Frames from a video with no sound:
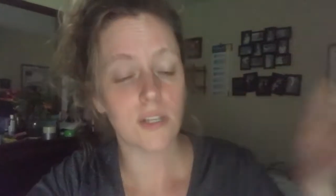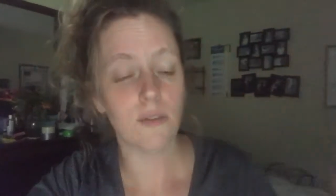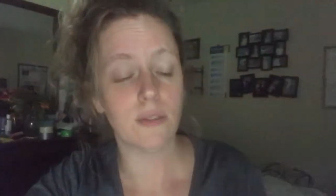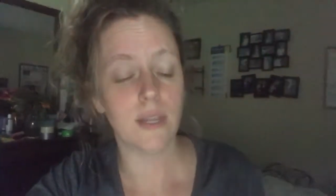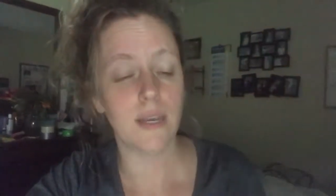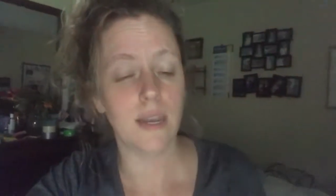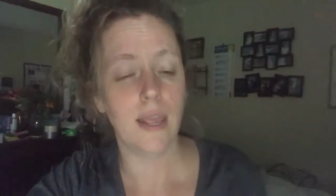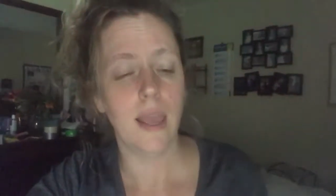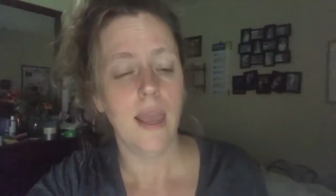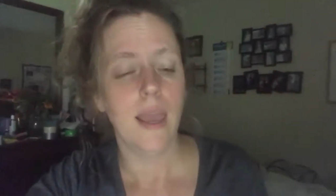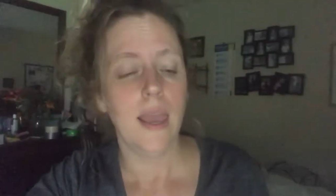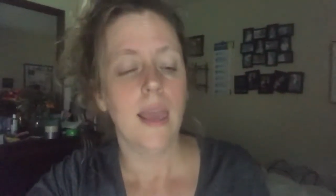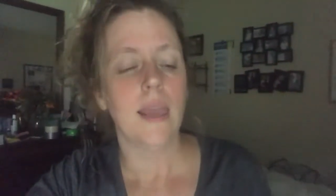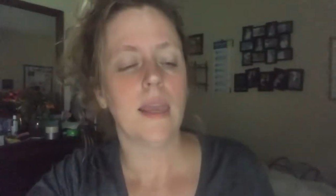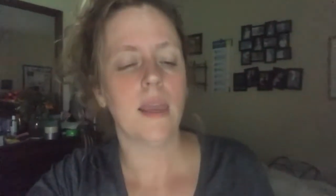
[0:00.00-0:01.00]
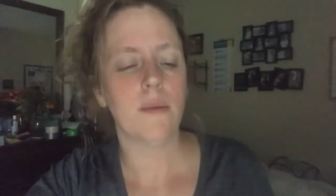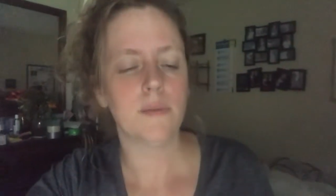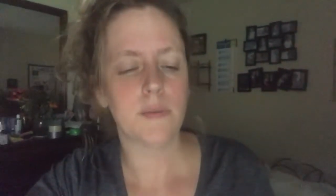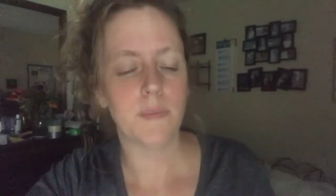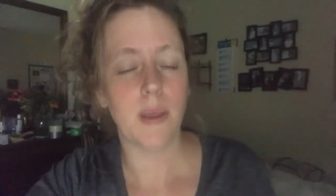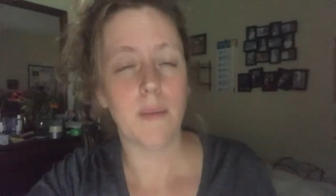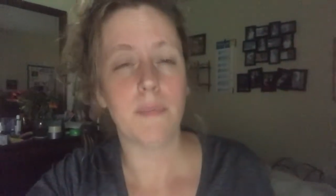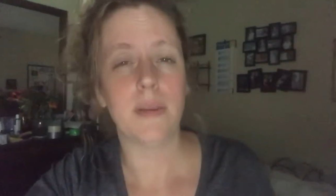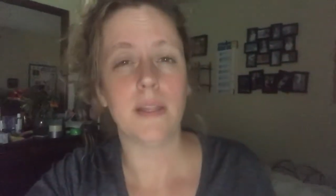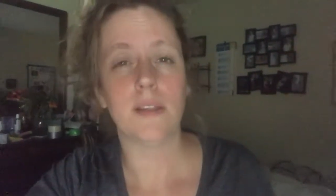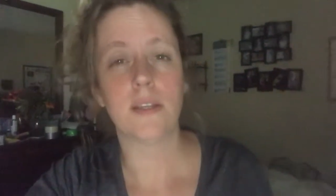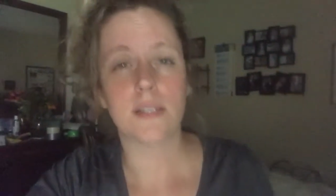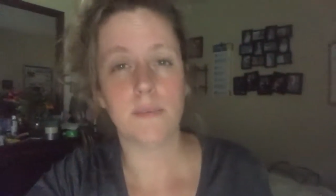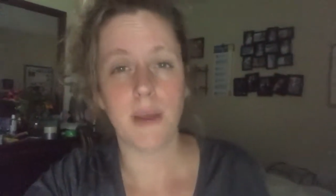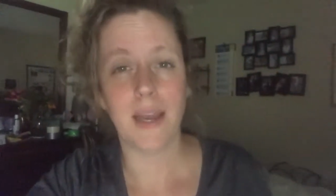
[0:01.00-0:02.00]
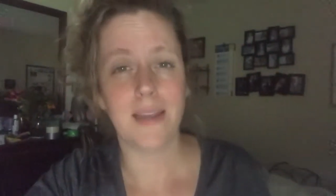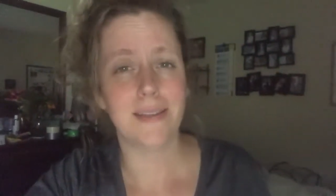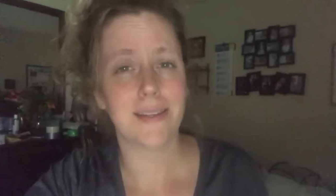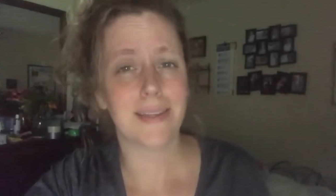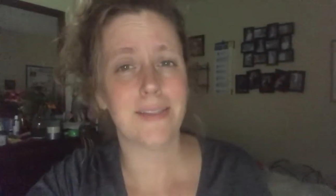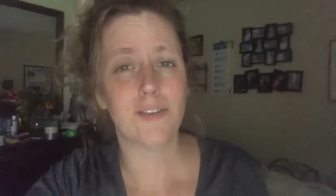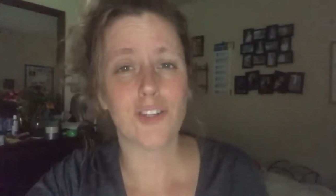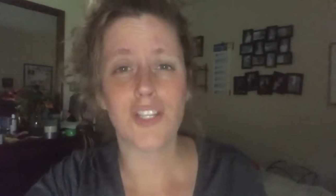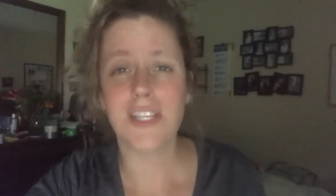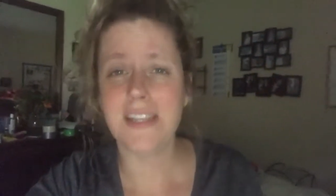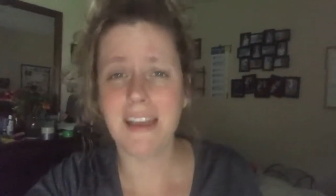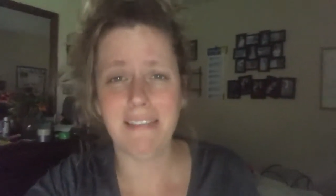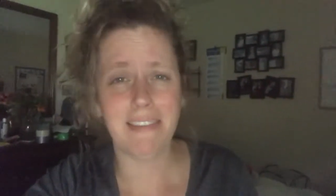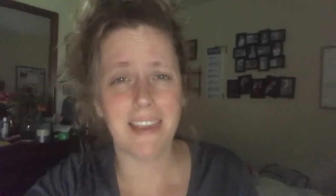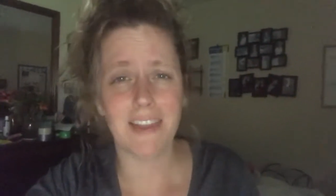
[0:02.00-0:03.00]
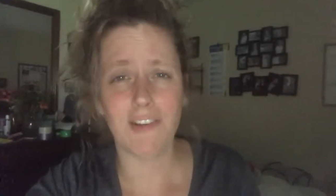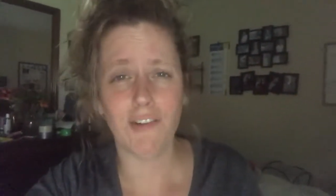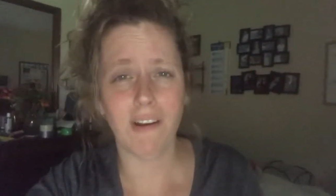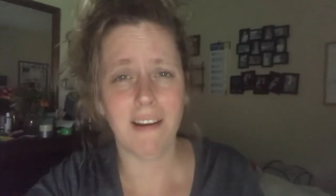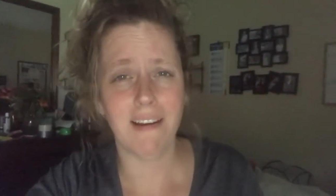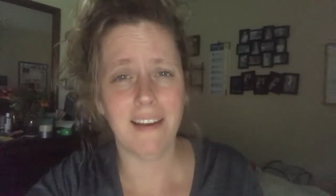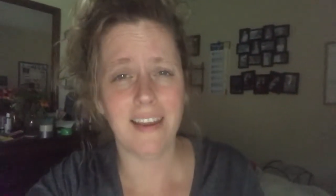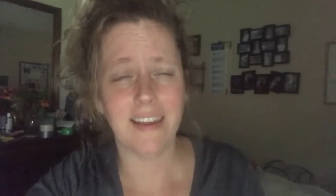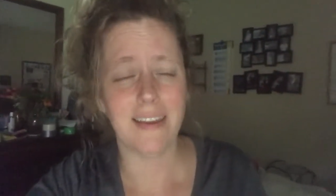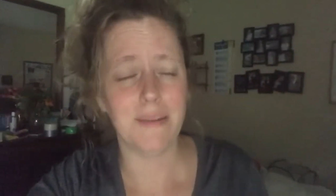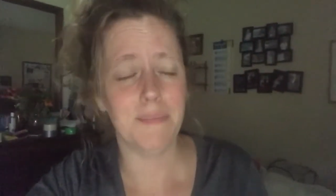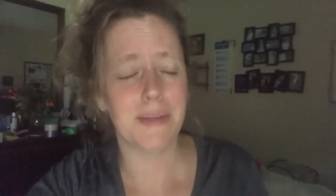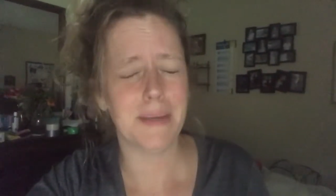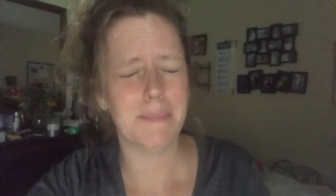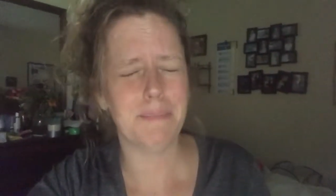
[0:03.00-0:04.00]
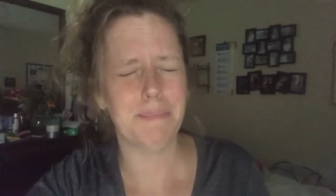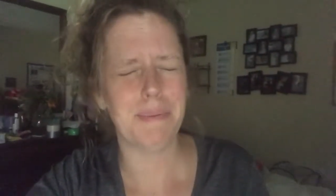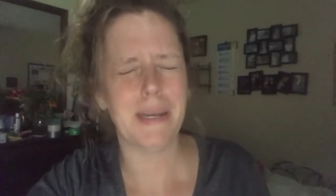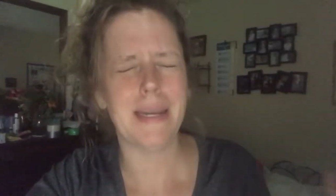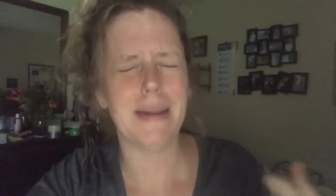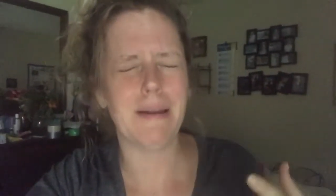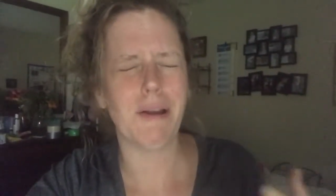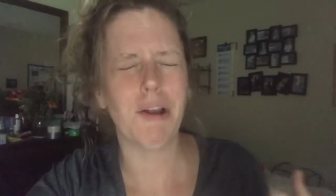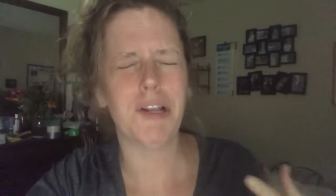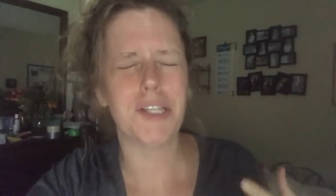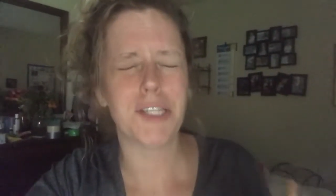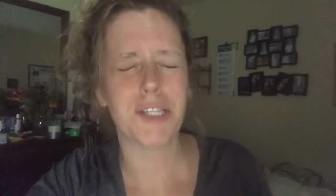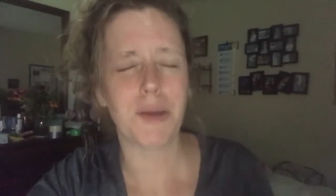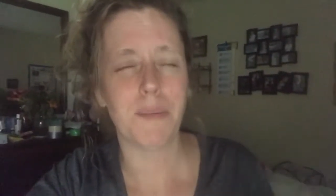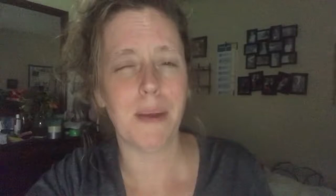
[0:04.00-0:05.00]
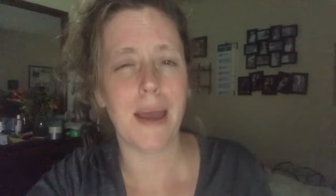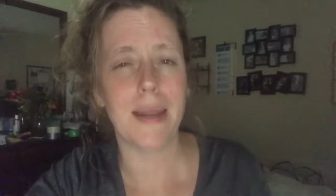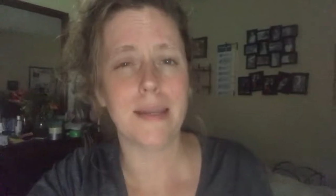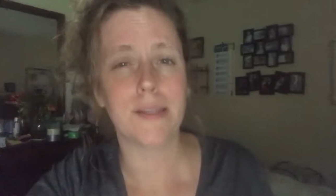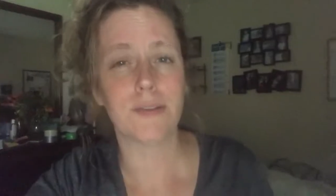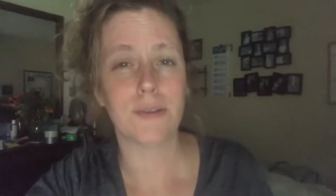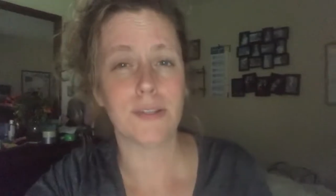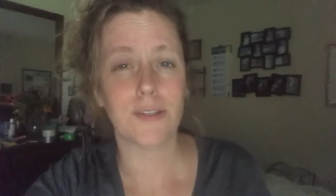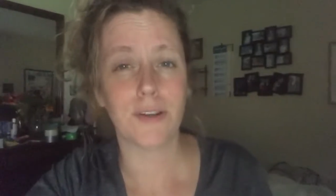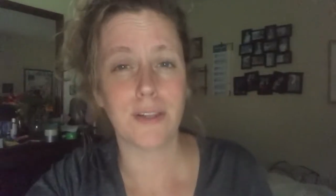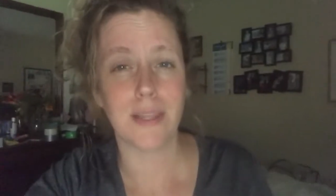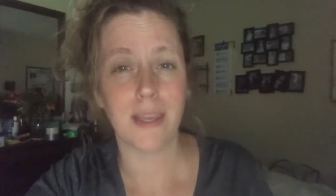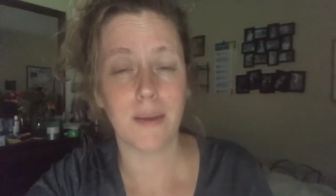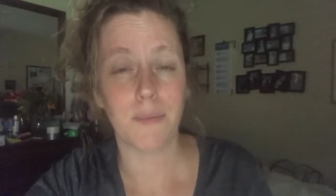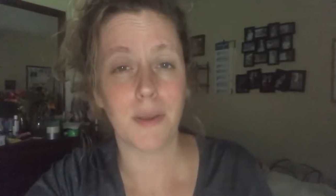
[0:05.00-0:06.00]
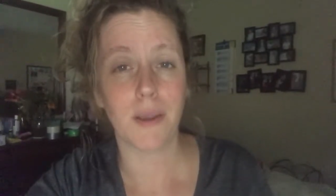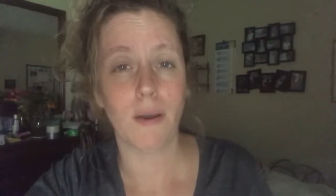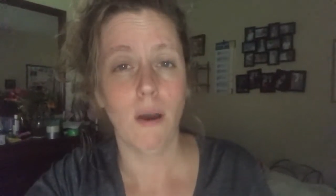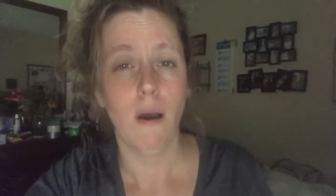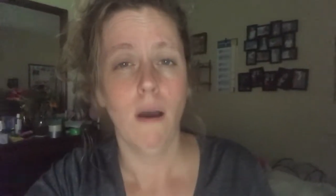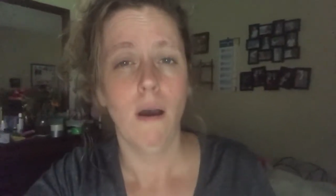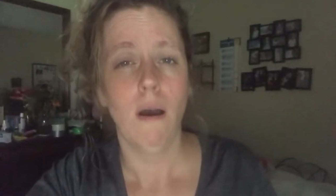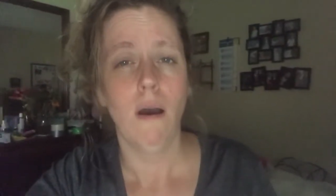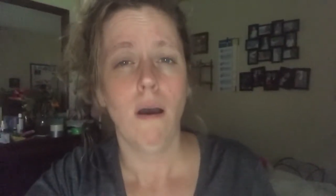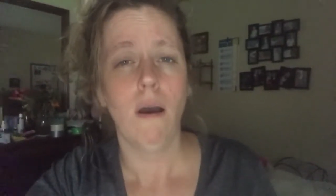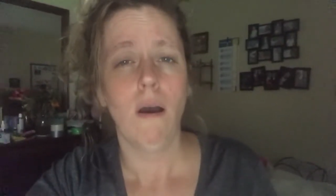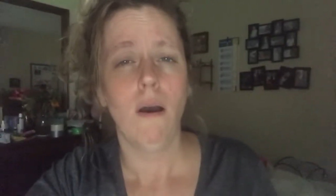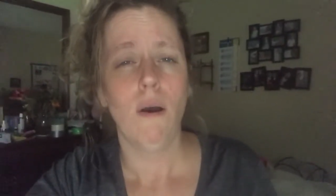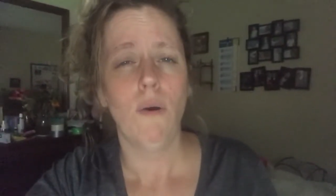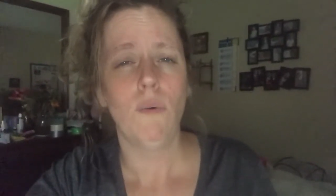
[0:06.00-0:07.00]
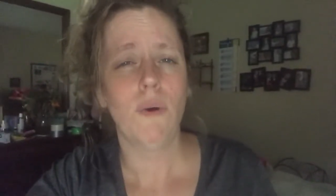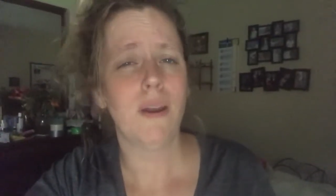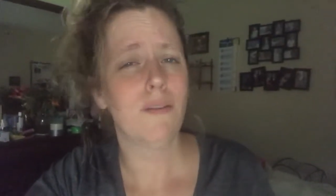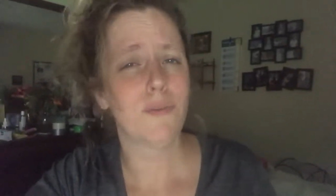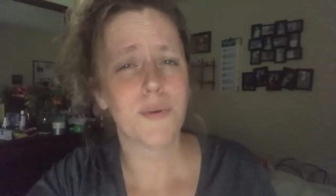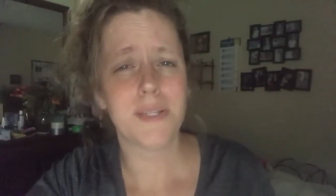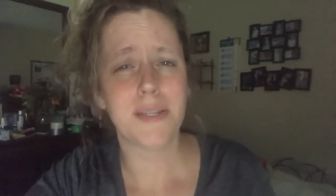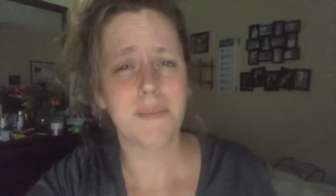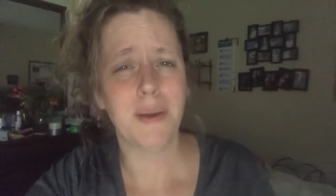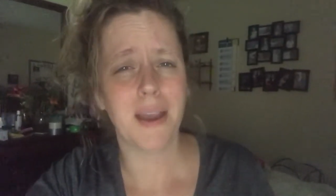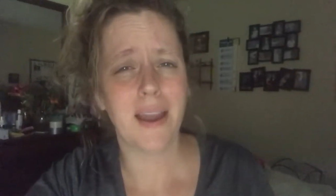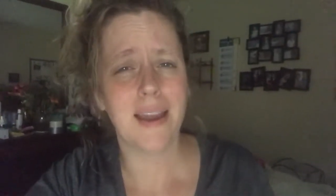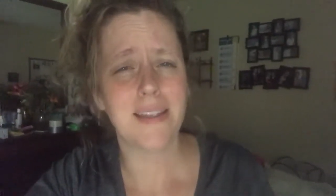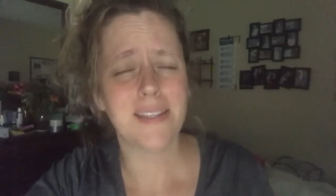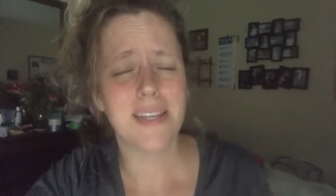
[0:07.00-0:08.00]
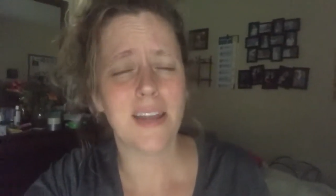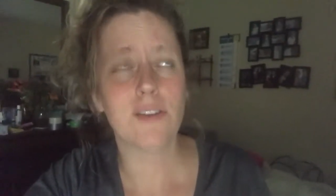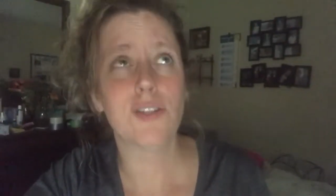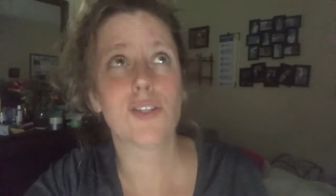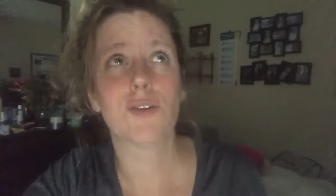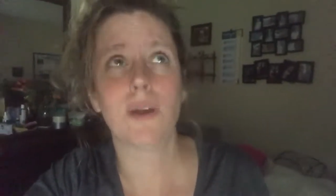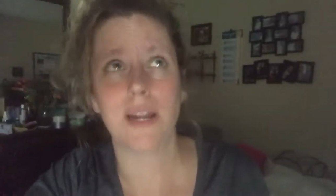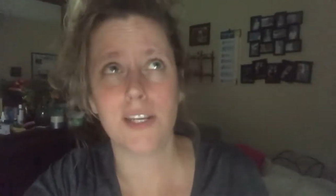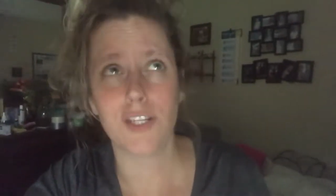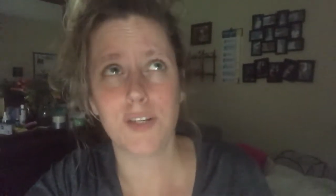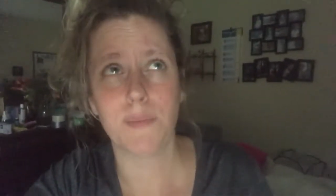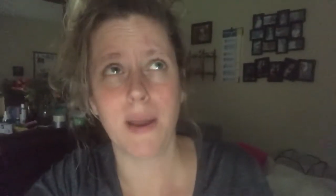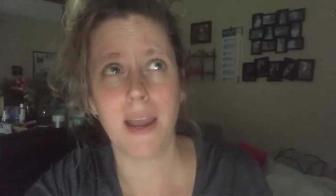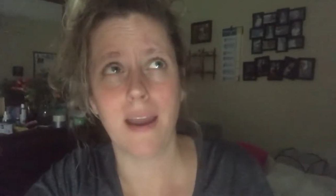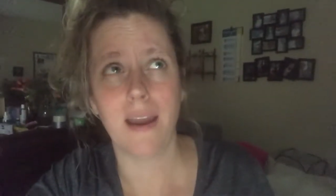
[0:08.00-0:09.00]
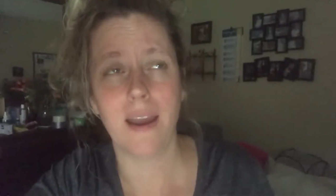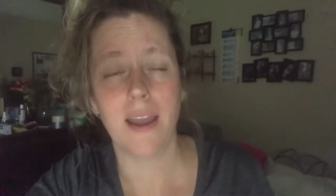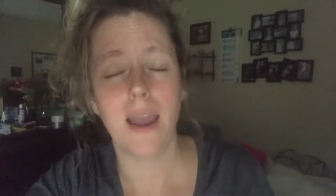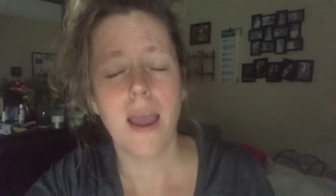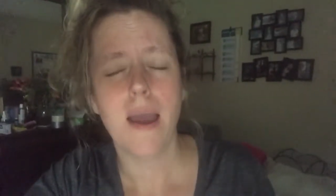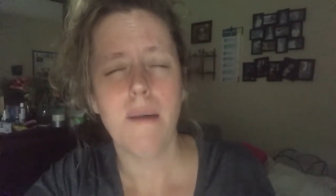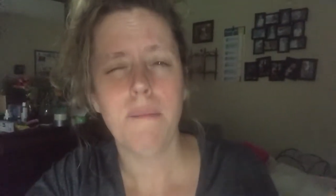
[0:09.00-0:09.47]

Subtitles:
So then he helps me up, and he looks at my eyes like, there's nothing in your eye. I'm like, but it hurts so bad. And so I started thinking, I'm like, oh, whatever was in my eyes now scratched my eye.